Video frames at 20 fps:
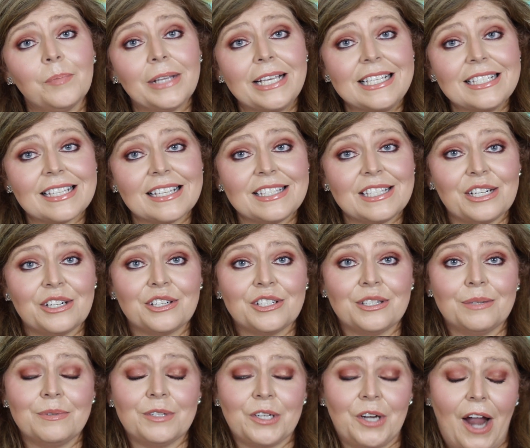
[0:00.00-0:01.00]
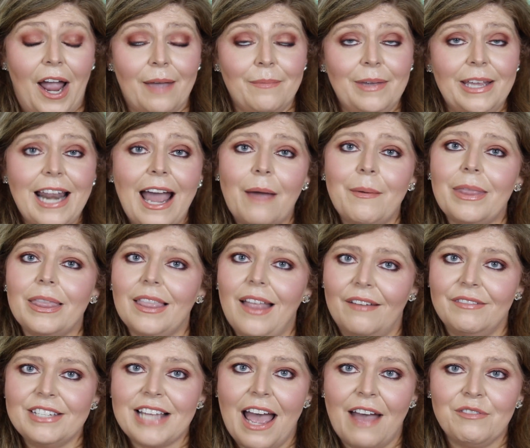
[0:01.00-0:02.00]
Please consider subscribing. I would
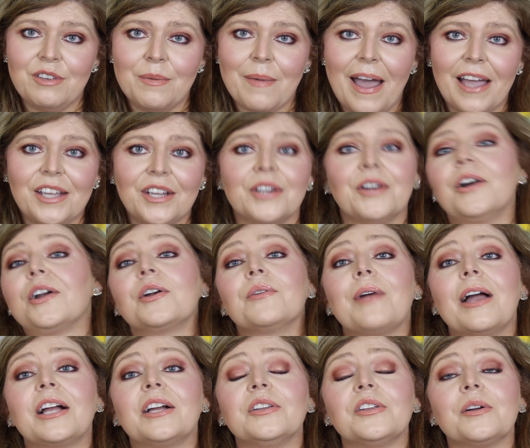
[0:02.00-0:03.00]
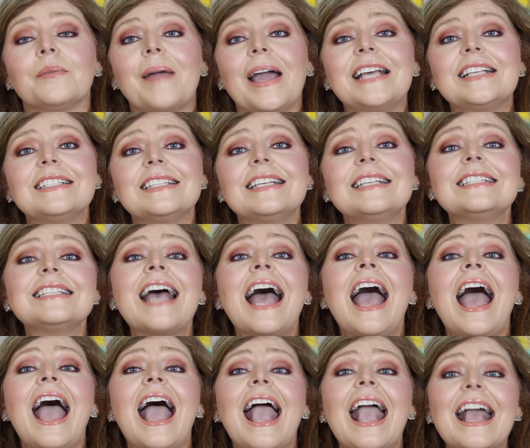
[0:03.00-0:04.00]
love to have you back here on a regular basis.
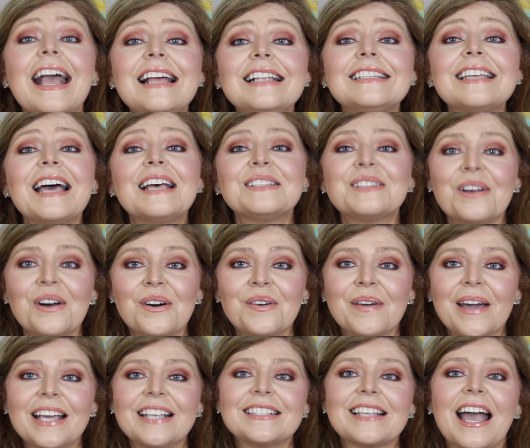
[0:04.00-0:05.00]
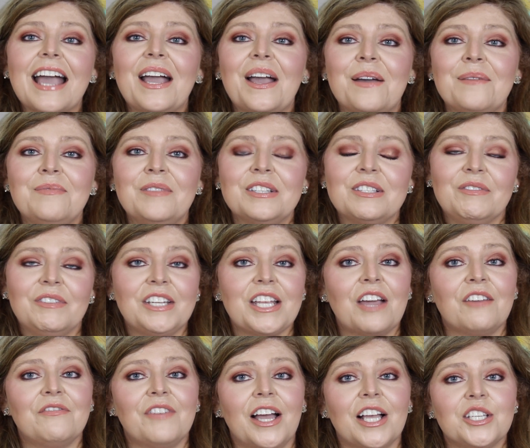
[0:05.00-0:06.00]
And as always, I hope this
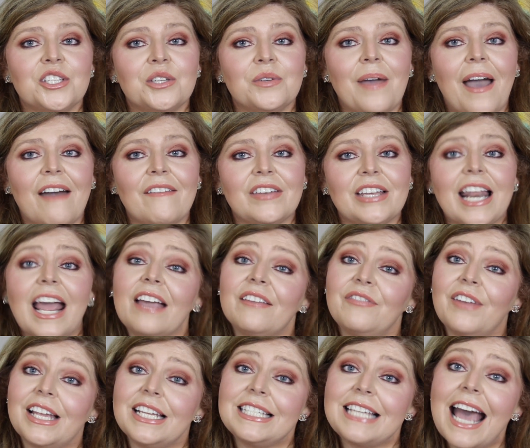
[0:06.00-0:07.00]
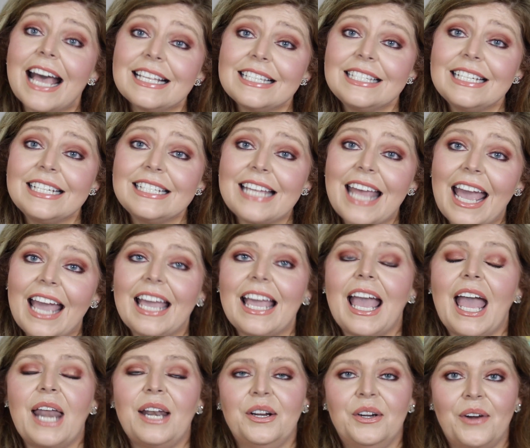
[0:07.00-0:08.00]
video finds you having a fantastic day
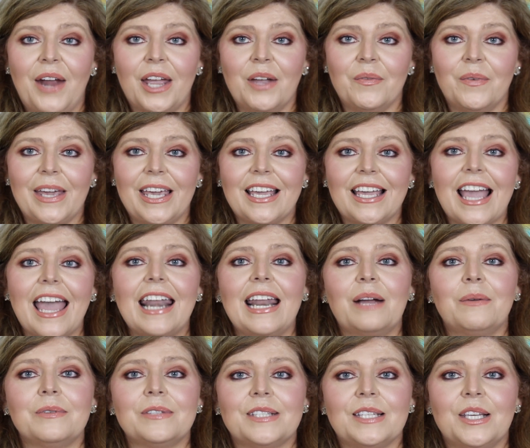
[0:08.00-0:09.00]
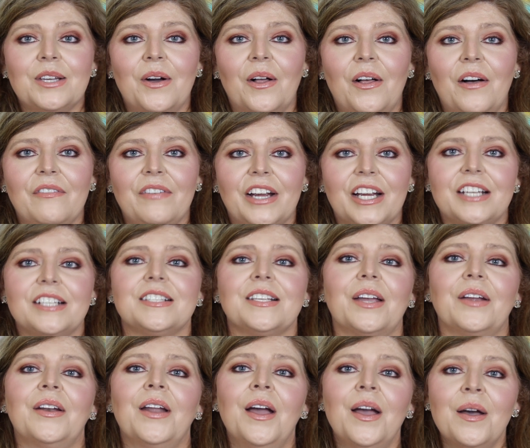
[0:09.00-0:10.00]
and a great week, and I will see you all very
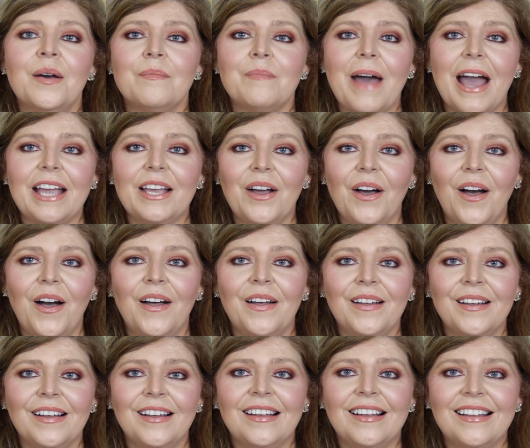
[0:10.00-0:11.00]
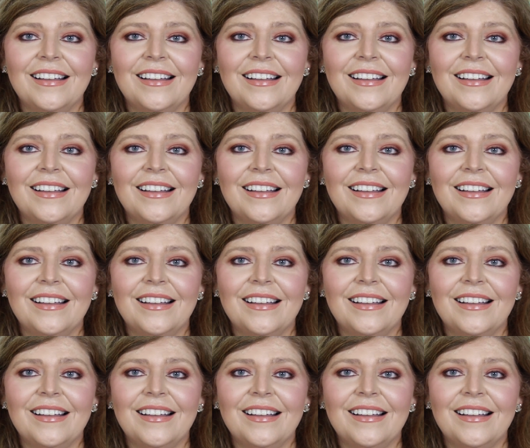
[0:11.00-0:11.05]
soon. Bye, y'all.